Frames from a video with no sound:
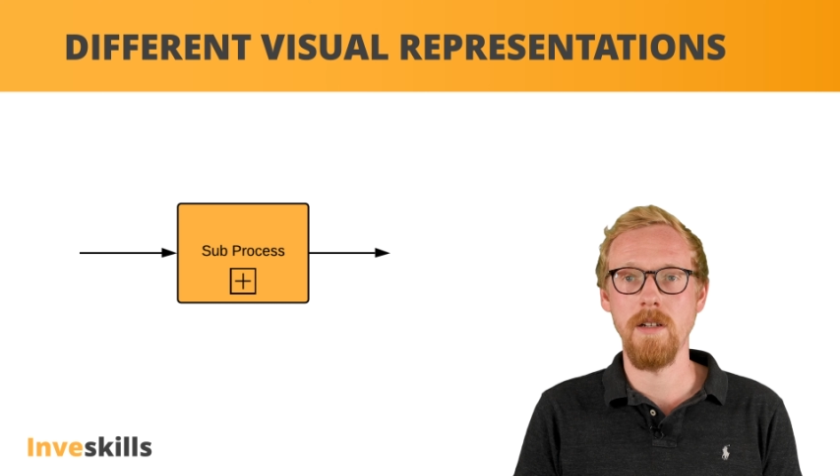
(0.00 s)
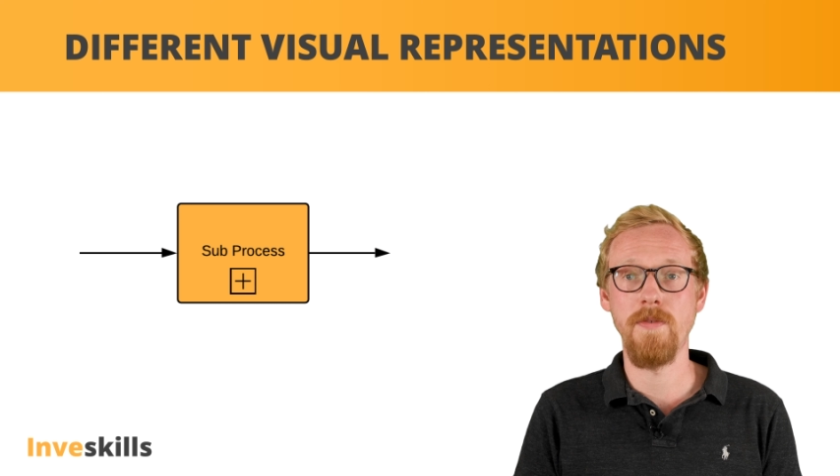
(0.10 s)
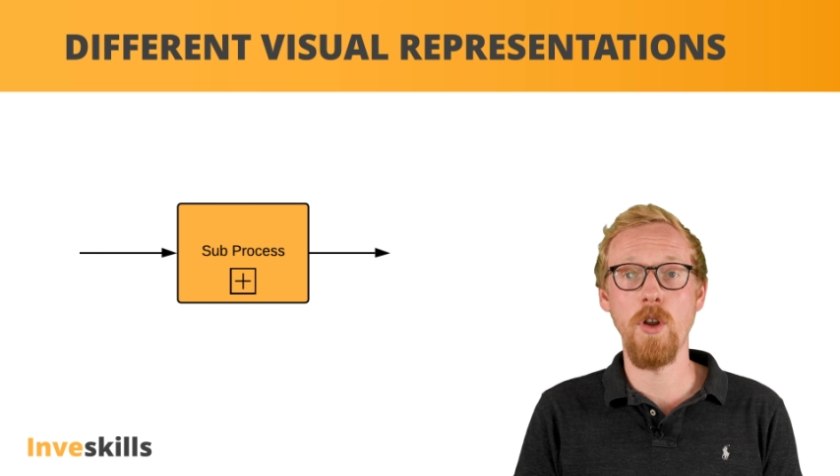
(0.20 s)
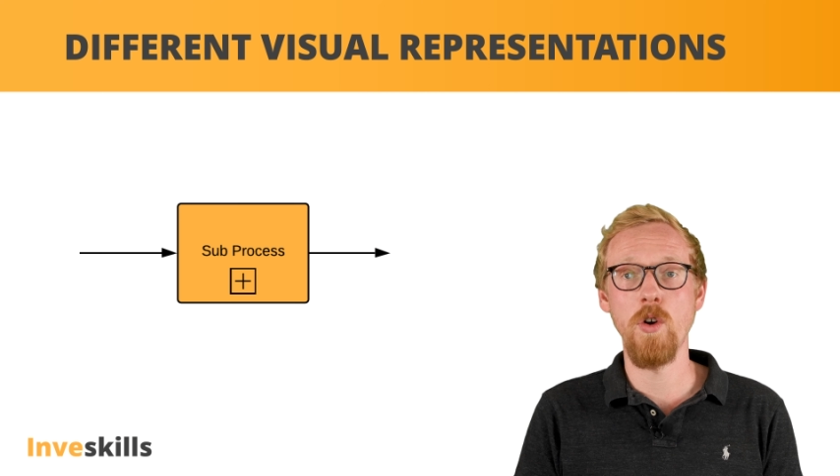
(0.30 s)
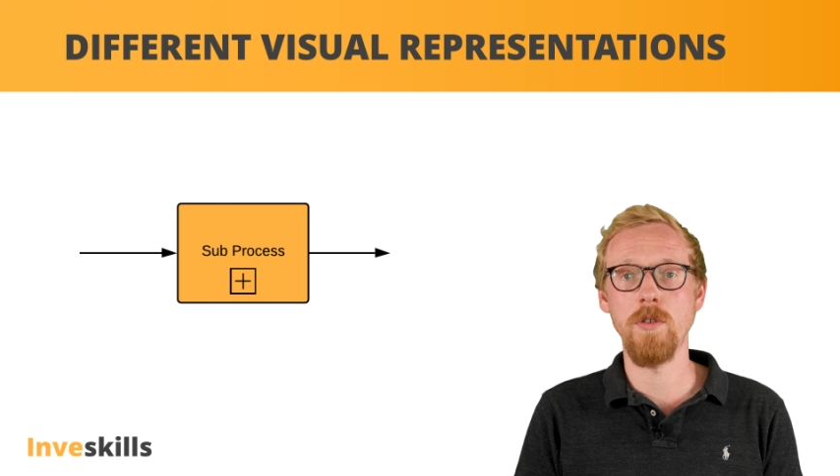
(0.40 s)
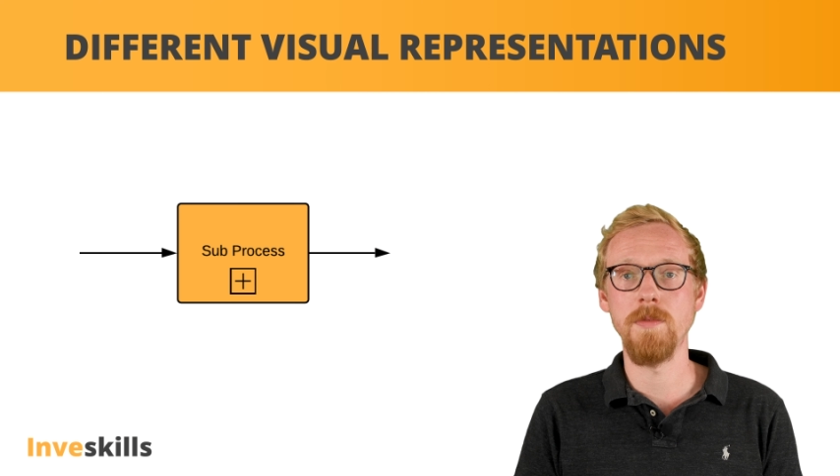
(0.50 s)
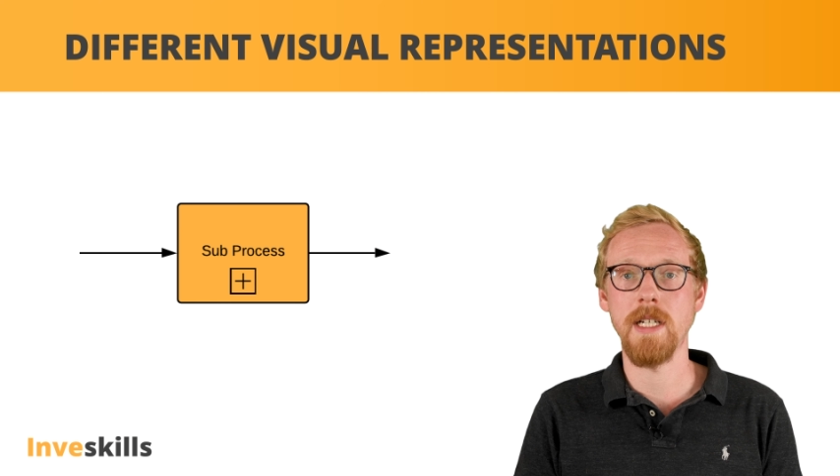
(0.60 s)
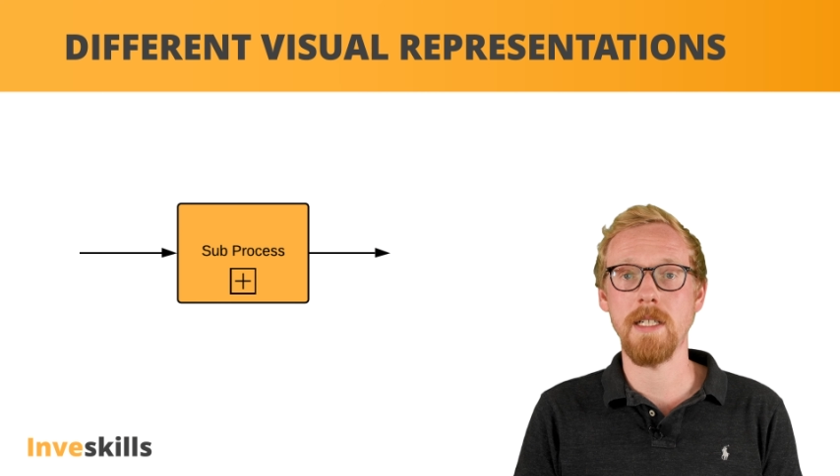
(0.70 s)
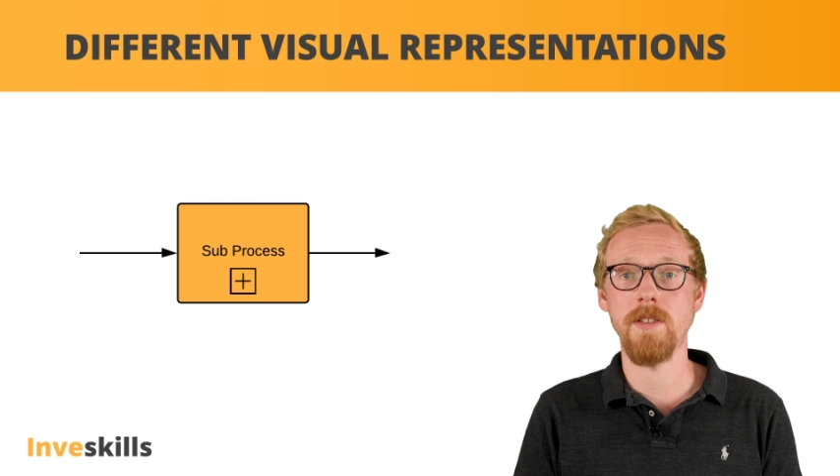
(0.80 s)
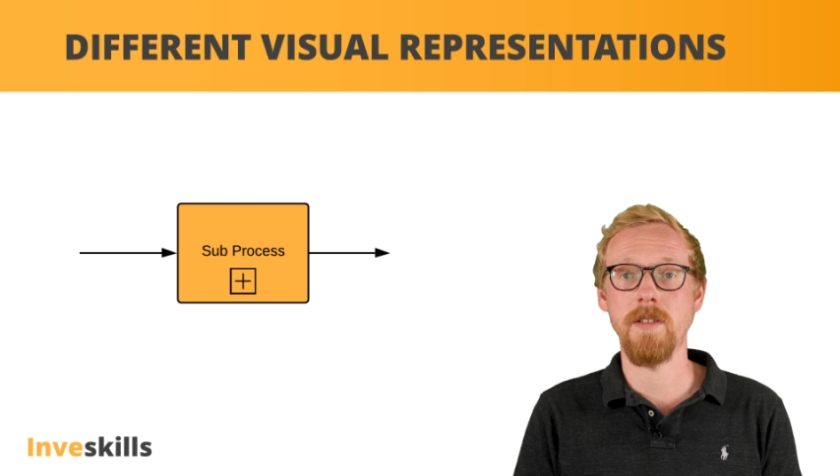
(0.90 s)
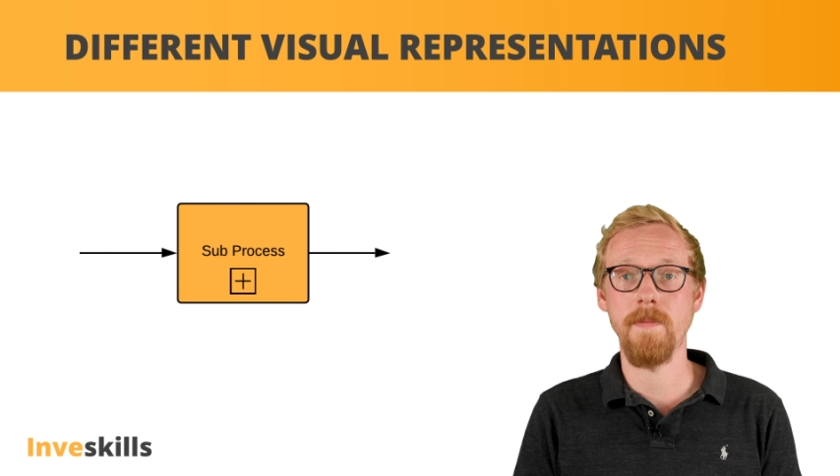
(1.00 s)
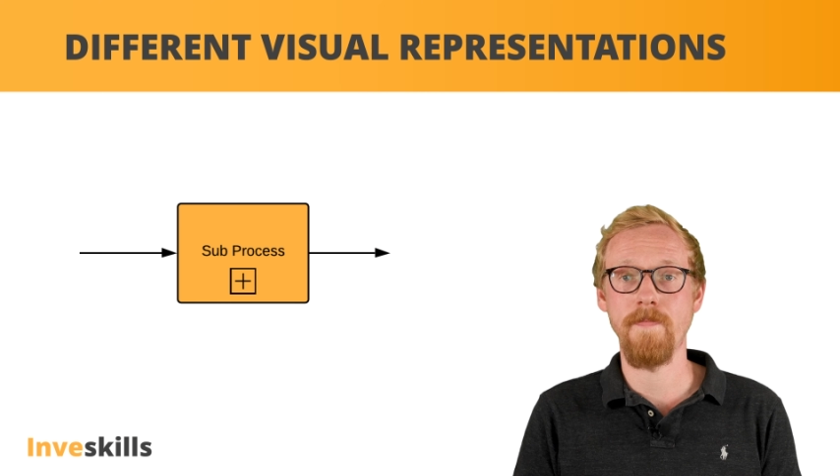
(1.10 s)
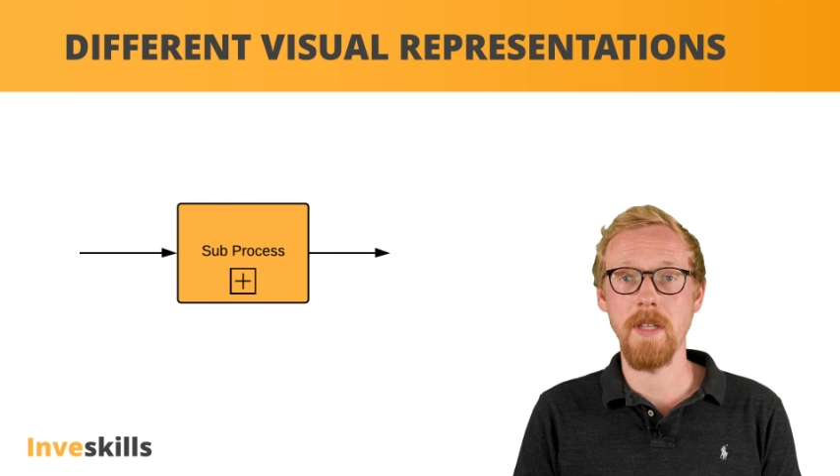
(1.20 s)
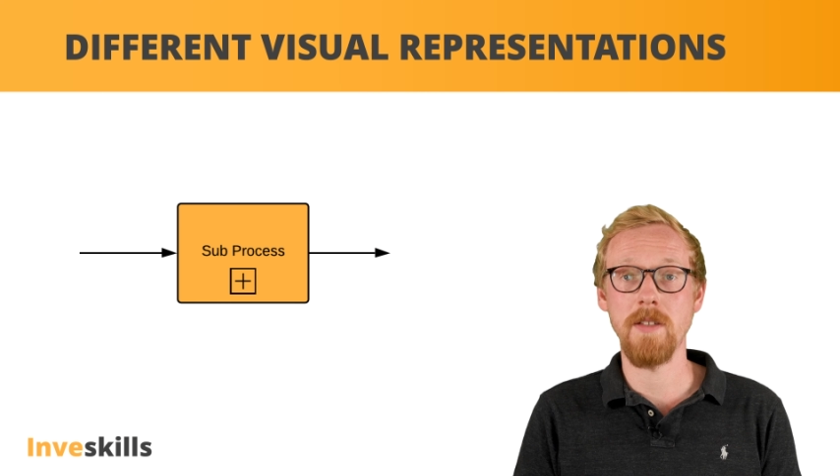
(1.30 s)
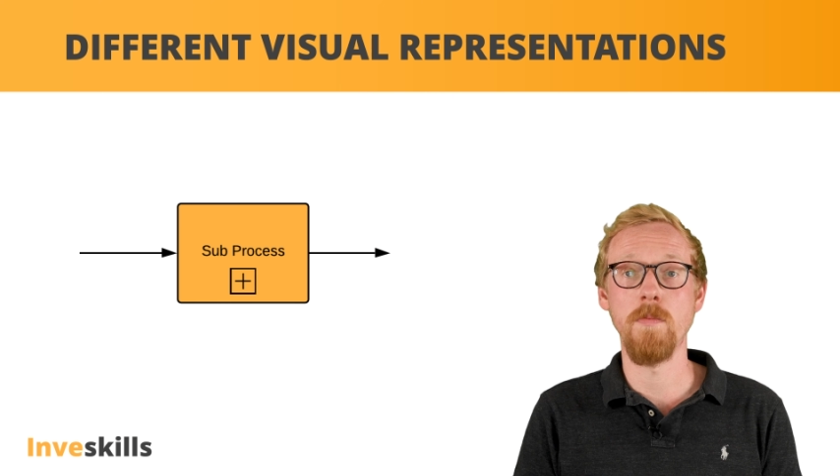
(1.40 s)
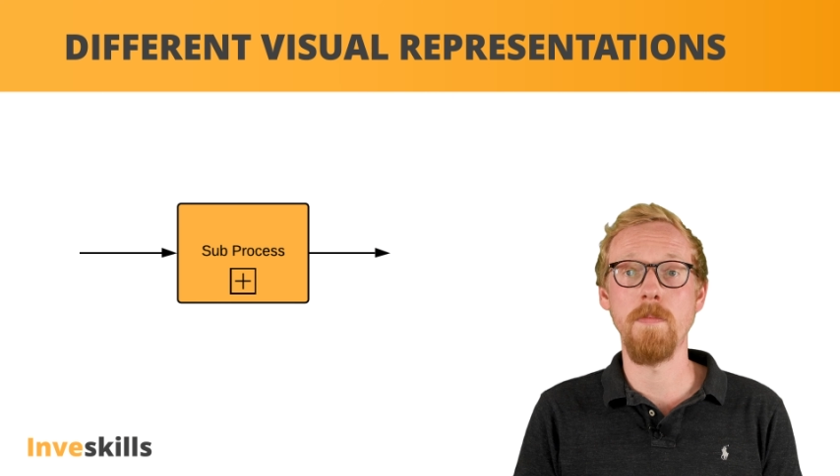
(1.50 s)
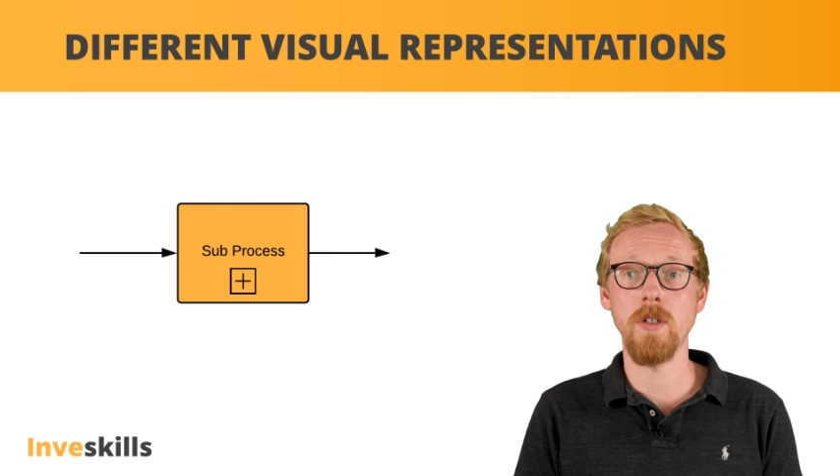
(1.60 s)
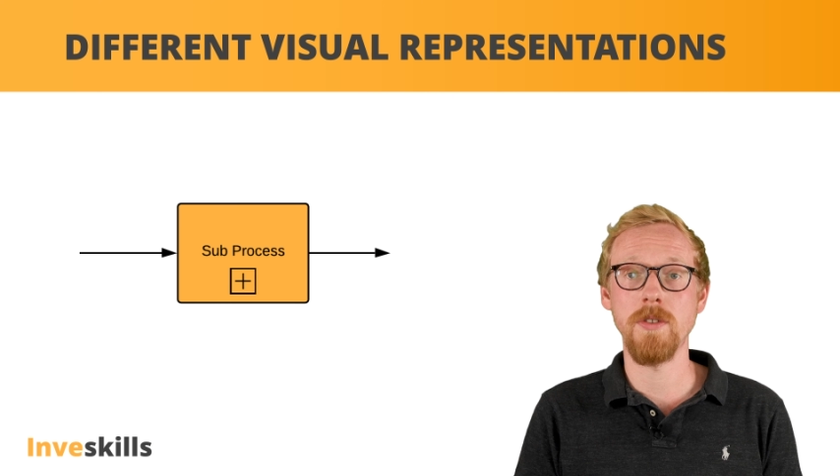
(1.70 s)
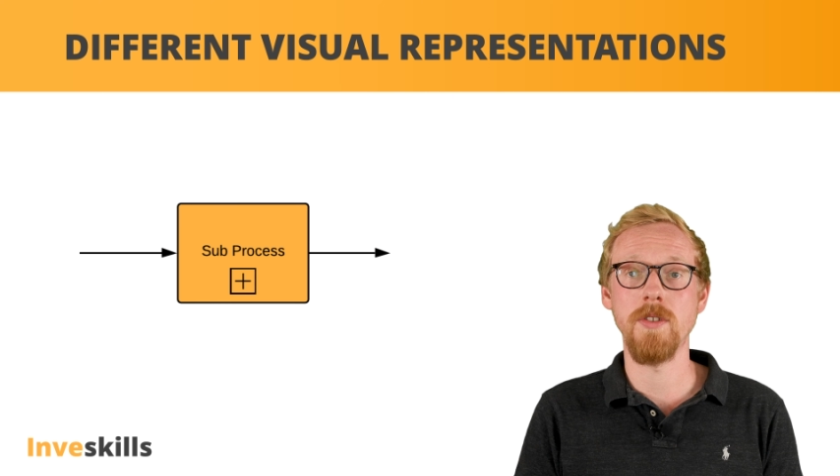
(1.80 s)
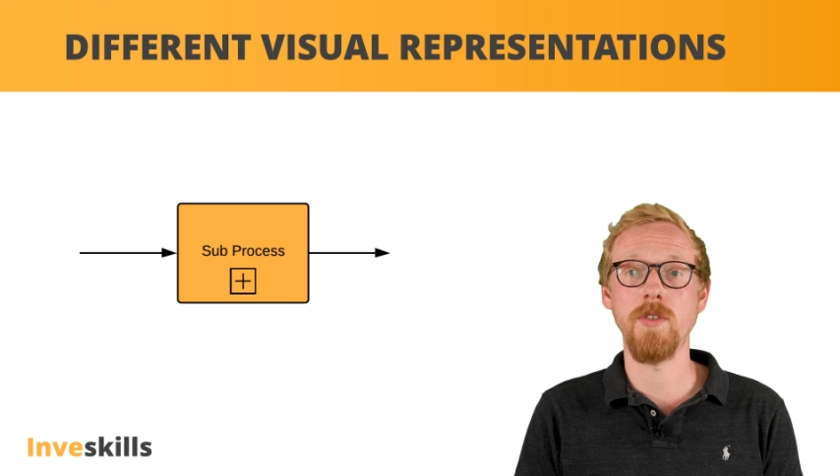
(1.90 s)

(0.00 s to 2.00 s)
The flow objects that compose the